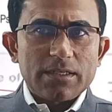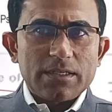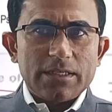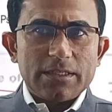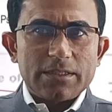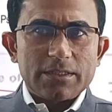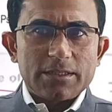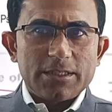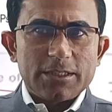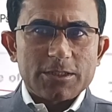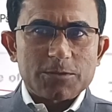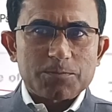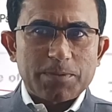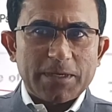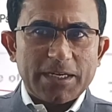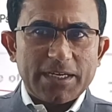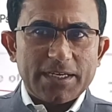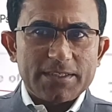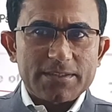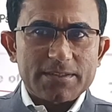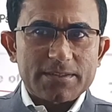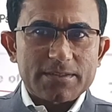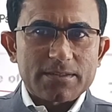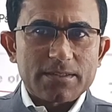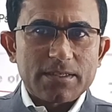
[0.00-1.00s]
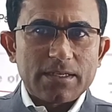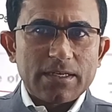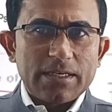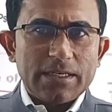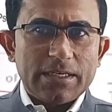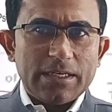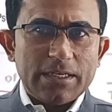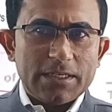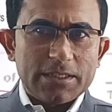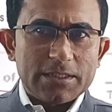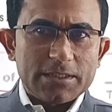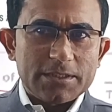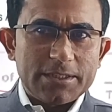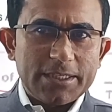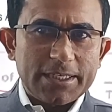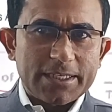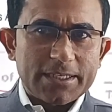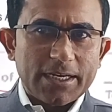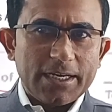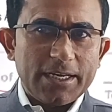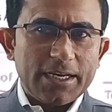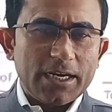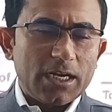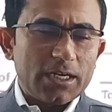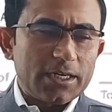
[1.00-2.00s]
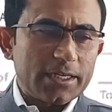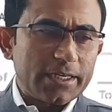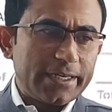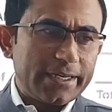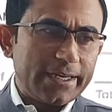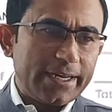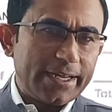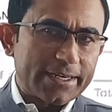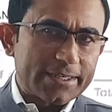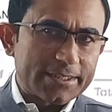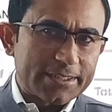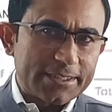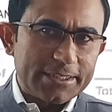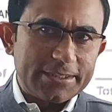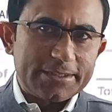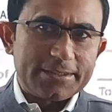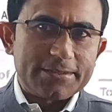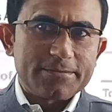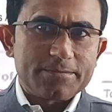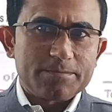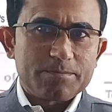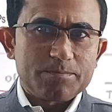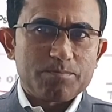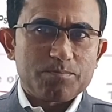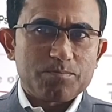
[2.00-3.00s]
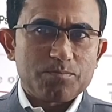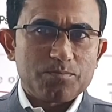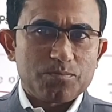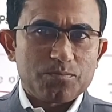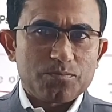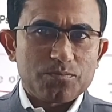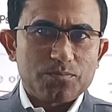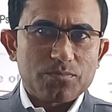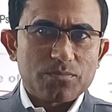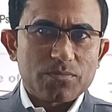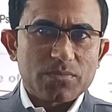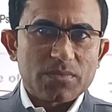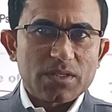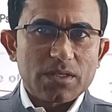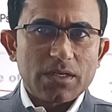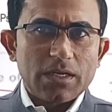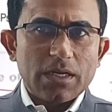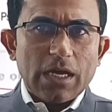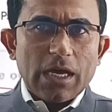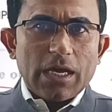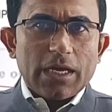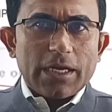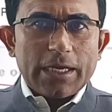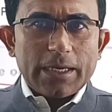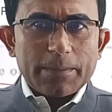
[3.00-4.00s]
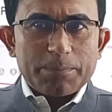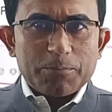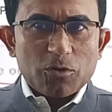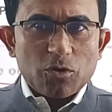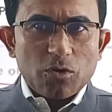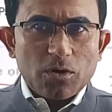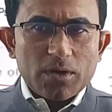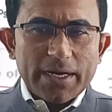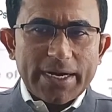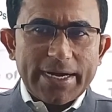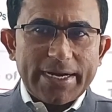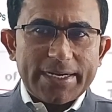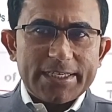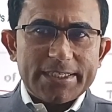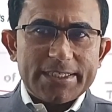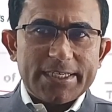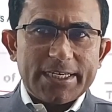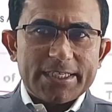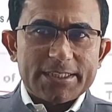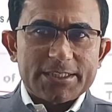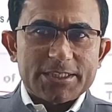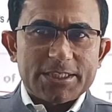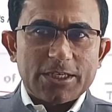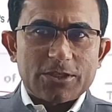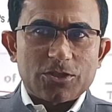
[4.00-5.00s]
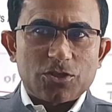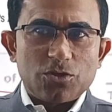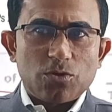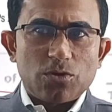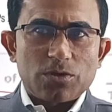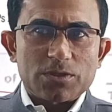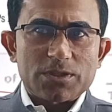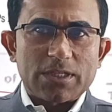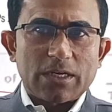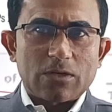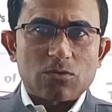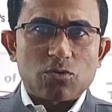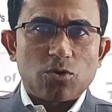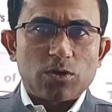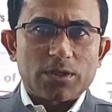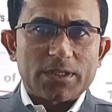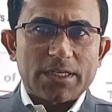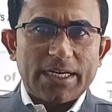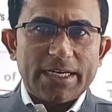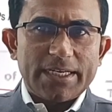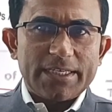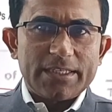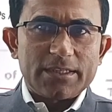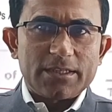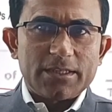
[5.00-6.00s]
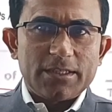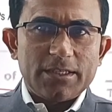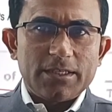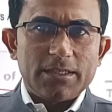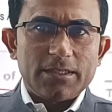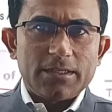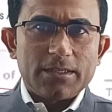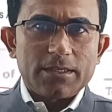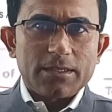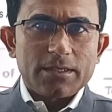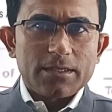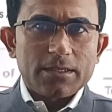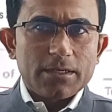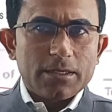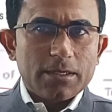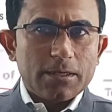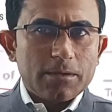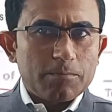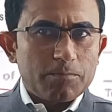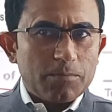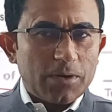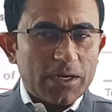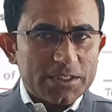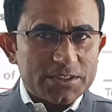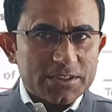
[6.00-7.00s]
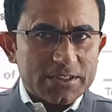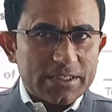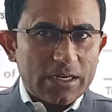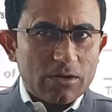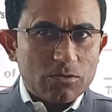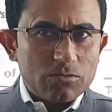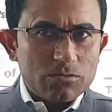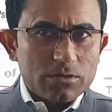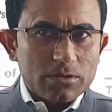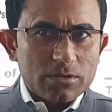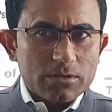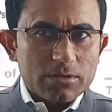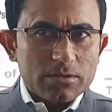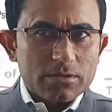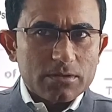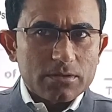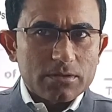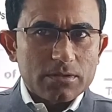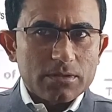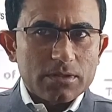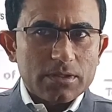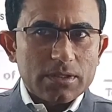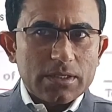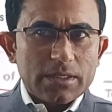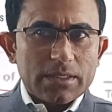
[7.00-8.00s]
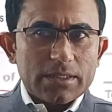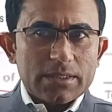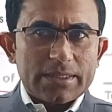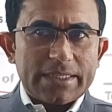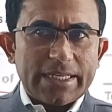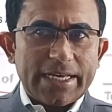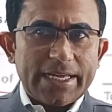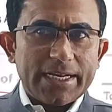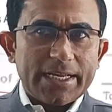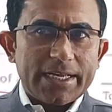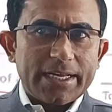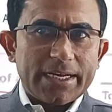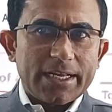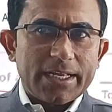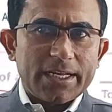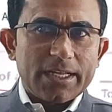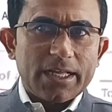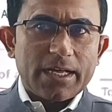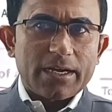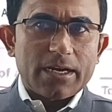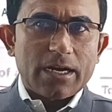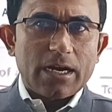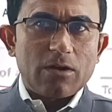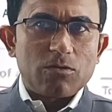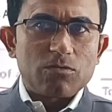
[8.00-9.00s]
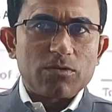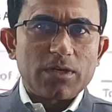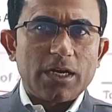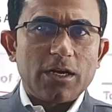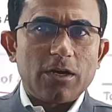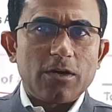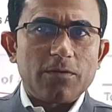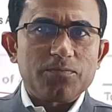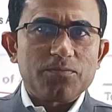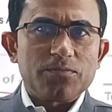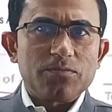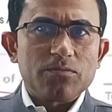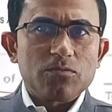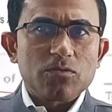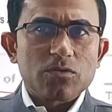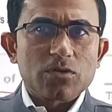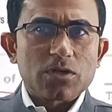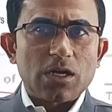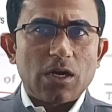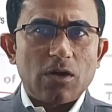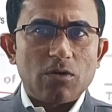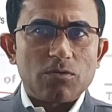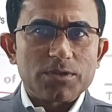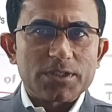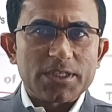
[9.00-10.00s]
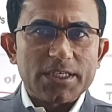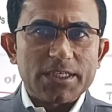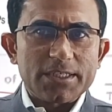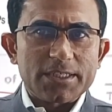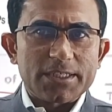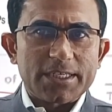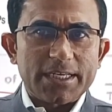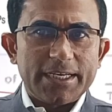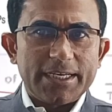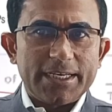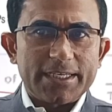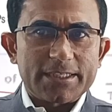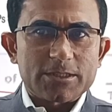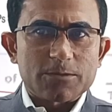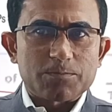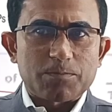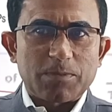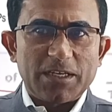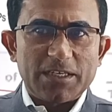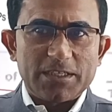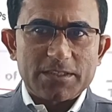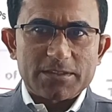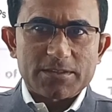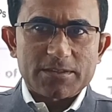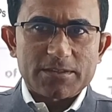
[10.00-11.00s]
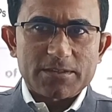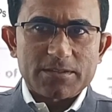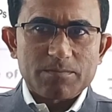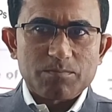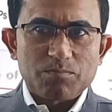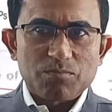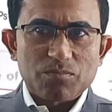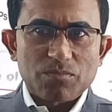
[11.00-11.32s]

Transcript: in this phase, he is declared elected. If no candidate secures the quota in the first round, then another round of counting takes place.